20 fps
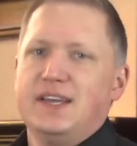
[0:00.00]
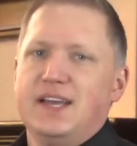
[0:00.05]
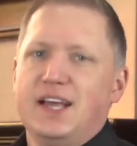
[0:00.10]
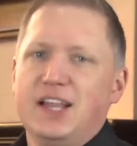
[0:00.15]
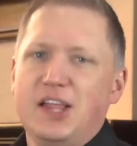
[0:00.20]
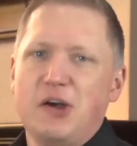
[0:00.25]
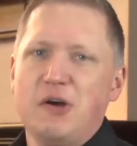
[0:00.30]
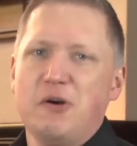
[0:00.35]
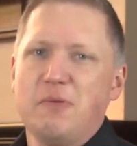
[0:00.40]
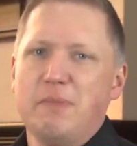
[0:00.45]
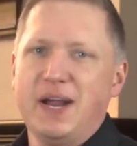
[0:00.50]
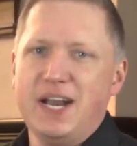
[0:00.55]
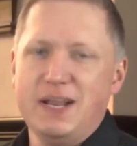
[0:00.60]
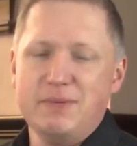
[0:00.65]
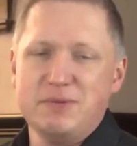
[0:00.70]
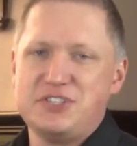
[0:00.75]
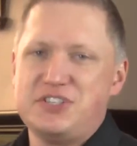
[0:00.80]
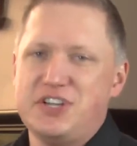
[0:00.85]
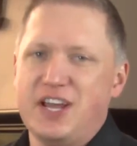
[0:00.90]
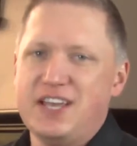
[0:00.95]
Hello, my
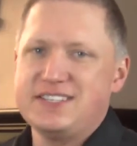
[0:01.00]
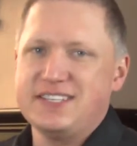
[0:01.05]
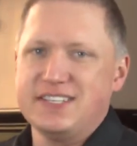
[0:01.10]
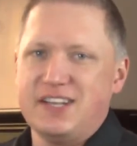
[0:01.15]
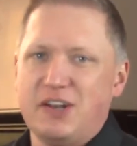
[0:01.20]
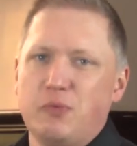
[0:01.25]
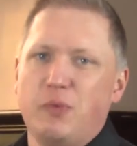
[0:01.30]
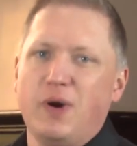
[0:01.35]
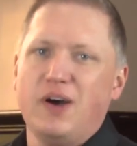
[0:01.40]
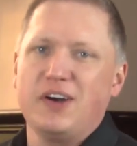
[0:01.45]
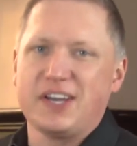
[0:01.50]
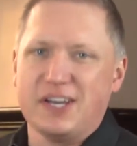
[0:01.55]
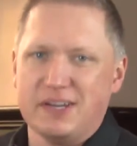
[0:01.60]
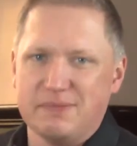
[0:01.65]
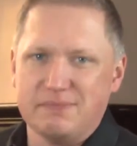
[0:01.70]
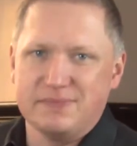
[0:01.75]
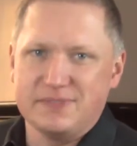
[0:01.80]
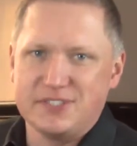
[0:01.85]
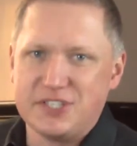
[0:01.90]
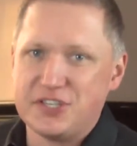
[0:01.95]
name is Jason and
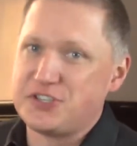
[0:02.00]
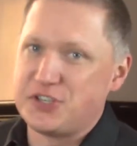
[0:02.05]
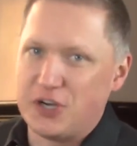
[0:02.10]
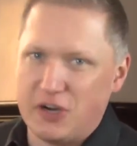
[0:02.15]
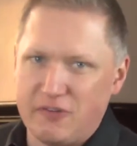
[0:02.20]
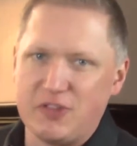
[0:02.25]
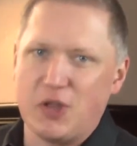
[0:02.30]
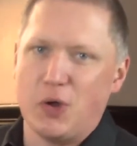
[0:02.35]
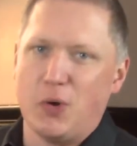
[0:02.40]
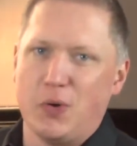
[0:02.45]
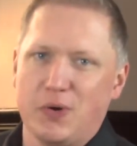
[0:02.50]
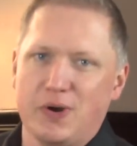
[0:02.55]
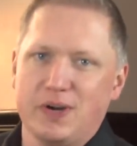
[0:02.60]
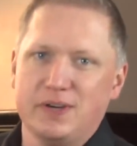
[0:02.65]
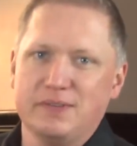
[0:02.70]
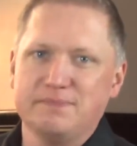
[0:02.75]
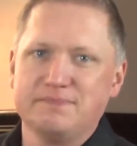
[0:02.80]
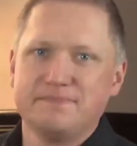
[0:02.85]
welcome to Serve the Horn.